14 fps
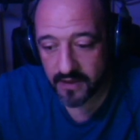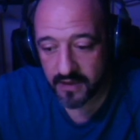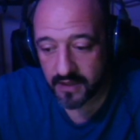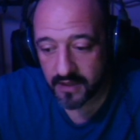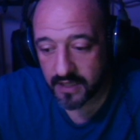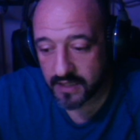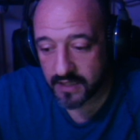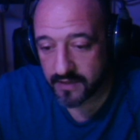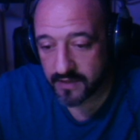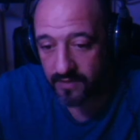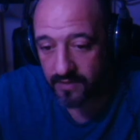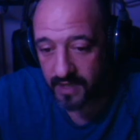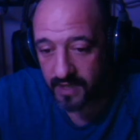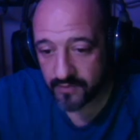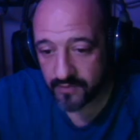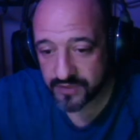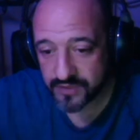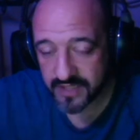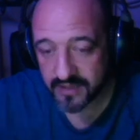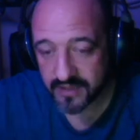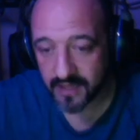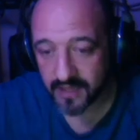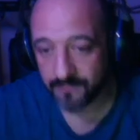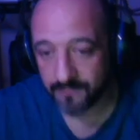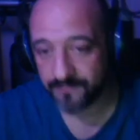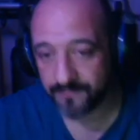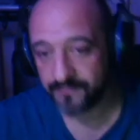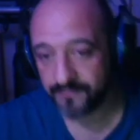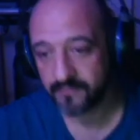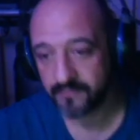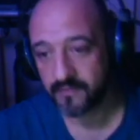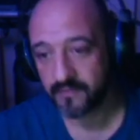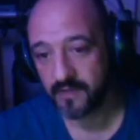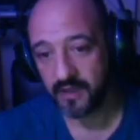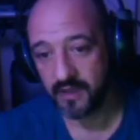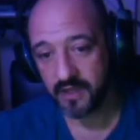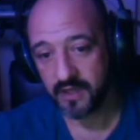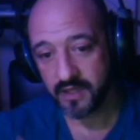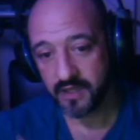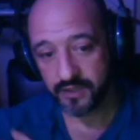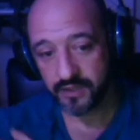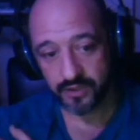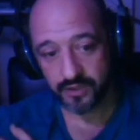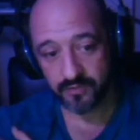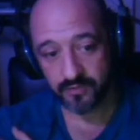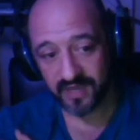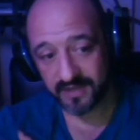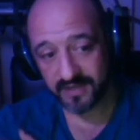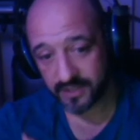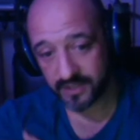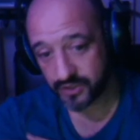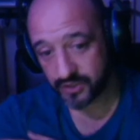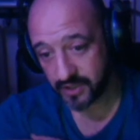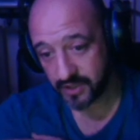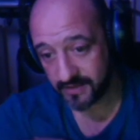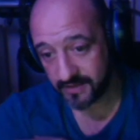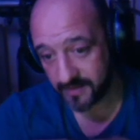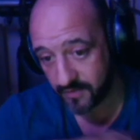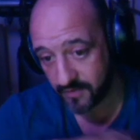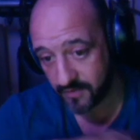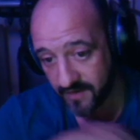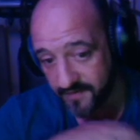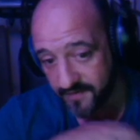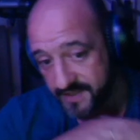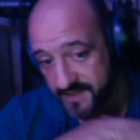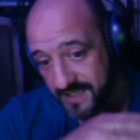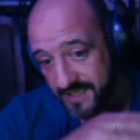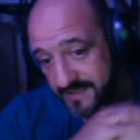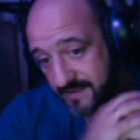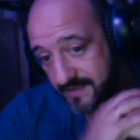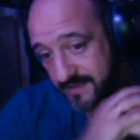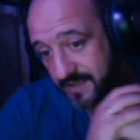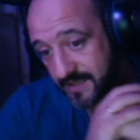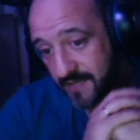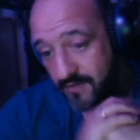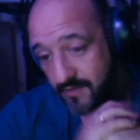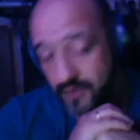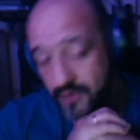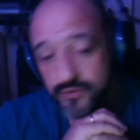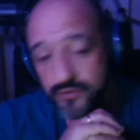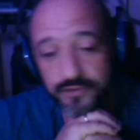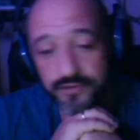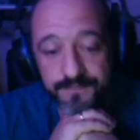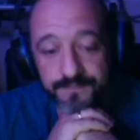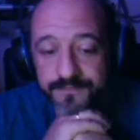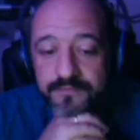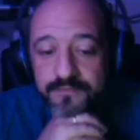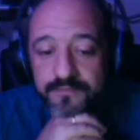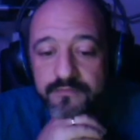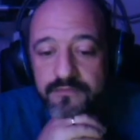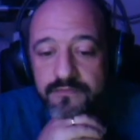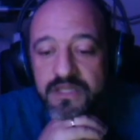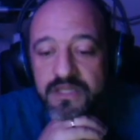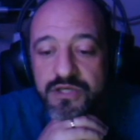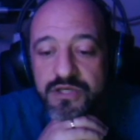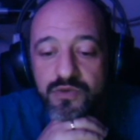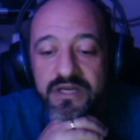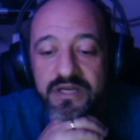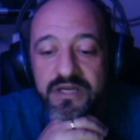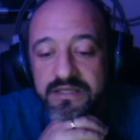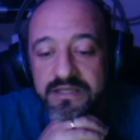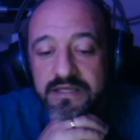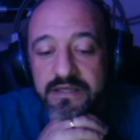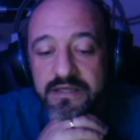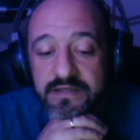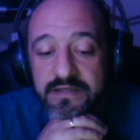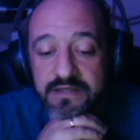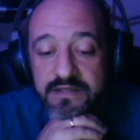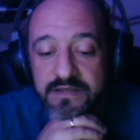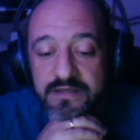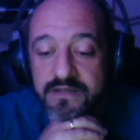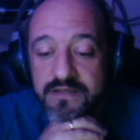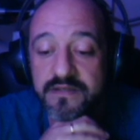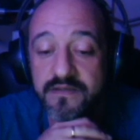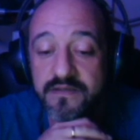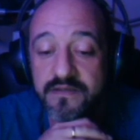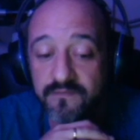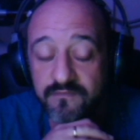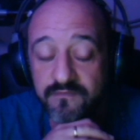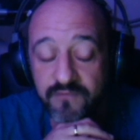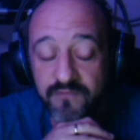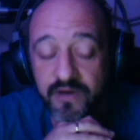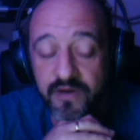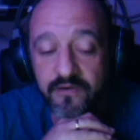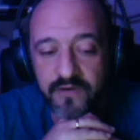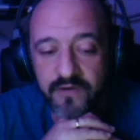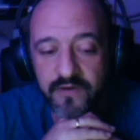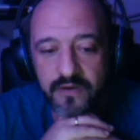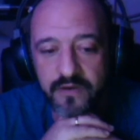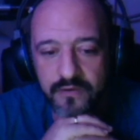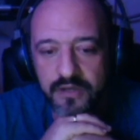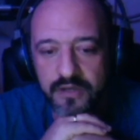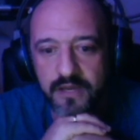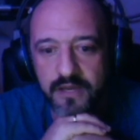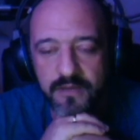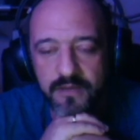and we'll start the game. So pay attention to the graphics as the game loads. This is why I'd say it's a very good game.